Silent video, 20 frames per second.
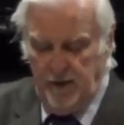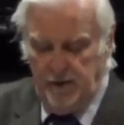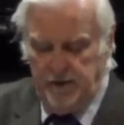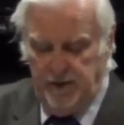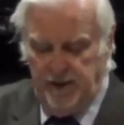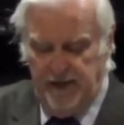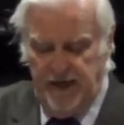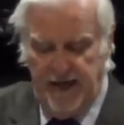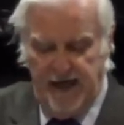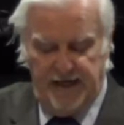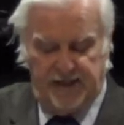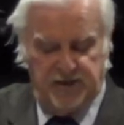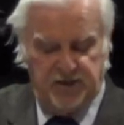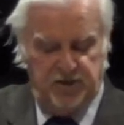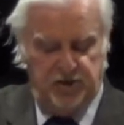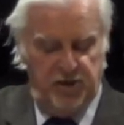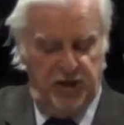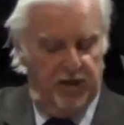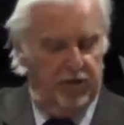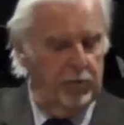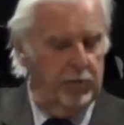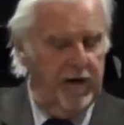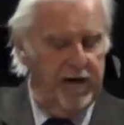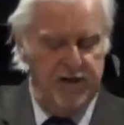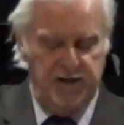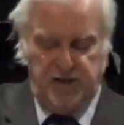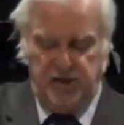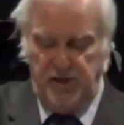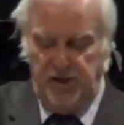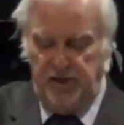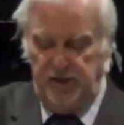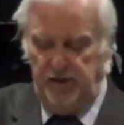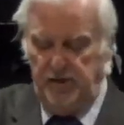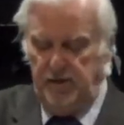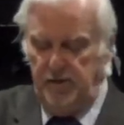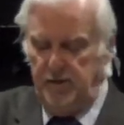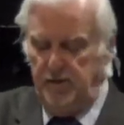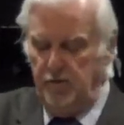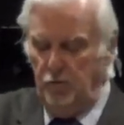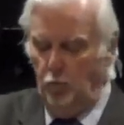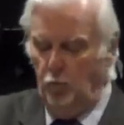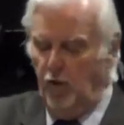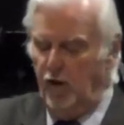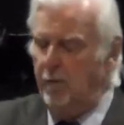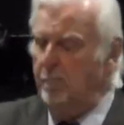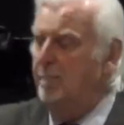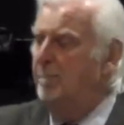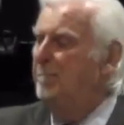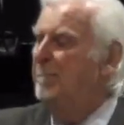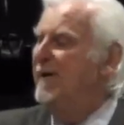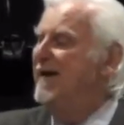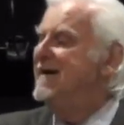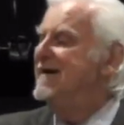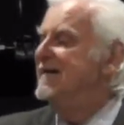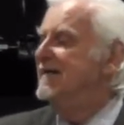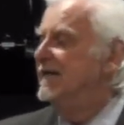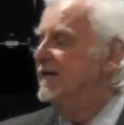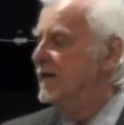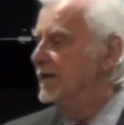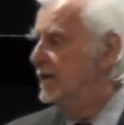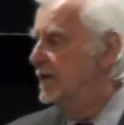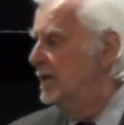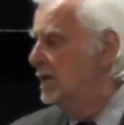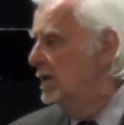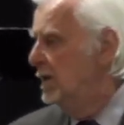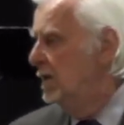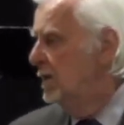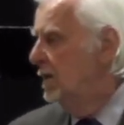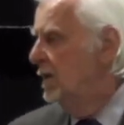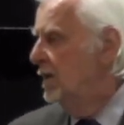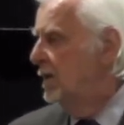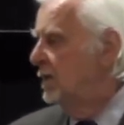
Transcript: The next generation will bend